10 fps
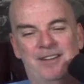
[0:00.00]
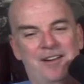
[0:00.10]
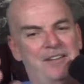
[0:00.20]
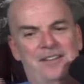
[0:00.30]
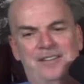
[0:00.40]

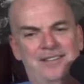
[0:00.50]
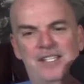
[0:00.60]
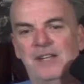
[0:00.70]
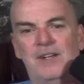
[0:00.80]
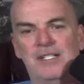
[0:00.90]
there,
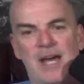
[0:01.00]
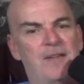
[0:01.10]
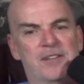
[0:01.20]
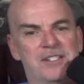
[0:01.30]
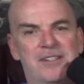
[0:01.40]
T Vs
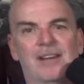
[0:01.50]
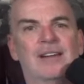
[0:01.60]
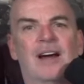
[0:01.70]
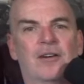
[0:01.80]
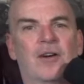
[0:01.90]
have this
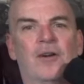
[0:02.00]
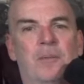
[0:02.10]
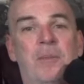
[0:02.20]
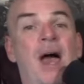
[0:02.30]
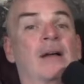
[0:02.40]
thing now called a
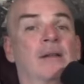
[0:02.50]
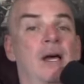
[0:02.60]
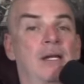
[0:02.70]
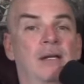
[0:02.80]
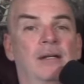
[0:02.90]

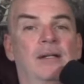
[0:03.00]
backlight.